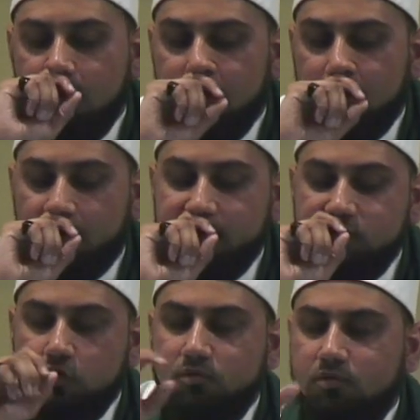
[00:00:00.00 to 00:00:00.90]
All right,
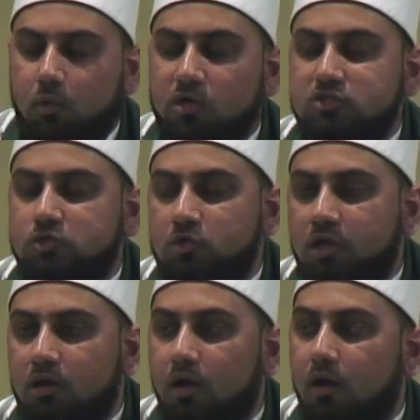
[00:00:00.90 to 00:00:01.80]
so the word
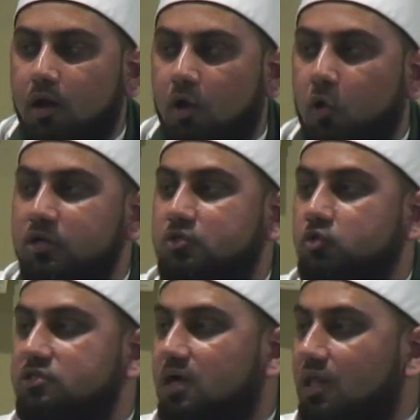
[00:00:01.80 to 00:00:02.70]
sunnah, according to
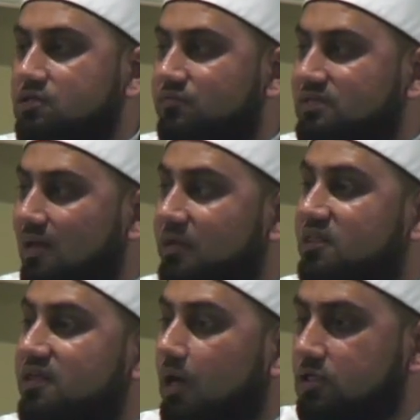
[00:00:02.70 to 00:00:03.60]
scholars of Islamic
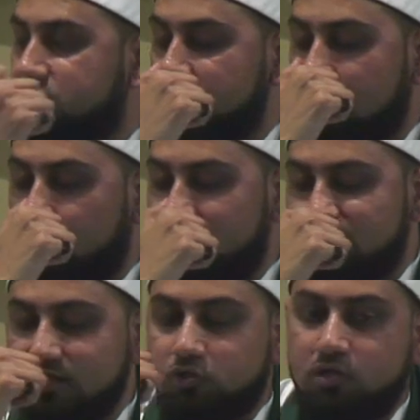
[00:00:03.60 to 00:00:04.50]
theology, when they
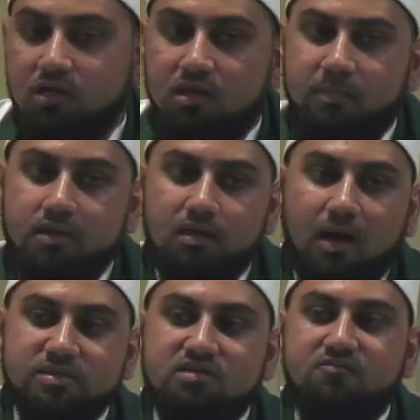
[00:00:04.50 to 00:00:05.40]
say sunnah, they mean
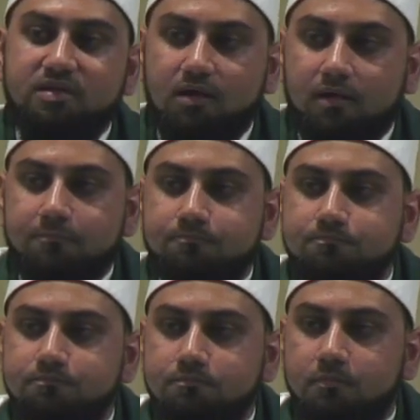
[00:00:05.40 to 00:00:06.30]
opposite of bid'ah.
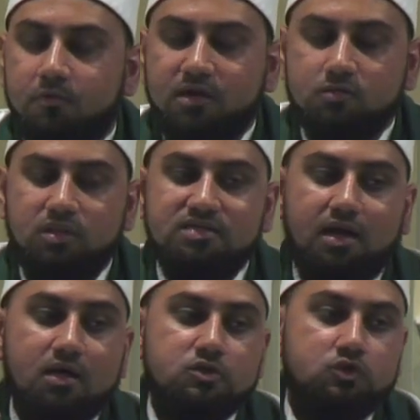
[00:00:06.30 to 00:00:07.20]
Right, so when they say
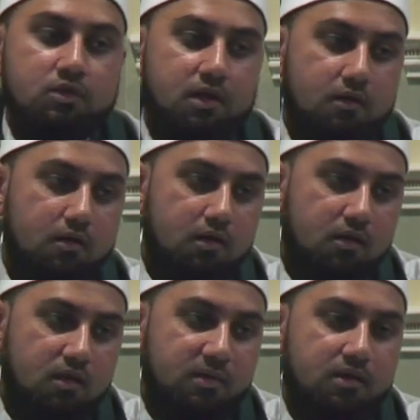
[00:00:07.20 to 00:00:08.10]
ahlul sunnah,
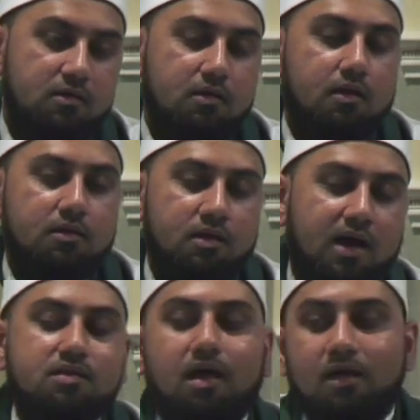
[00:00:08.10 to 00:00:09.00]
they mean
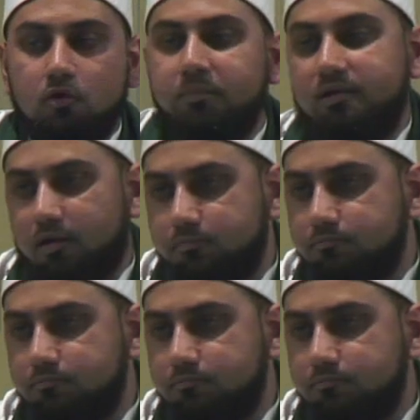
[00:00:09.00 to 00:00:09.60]
not ahlul bid'ah.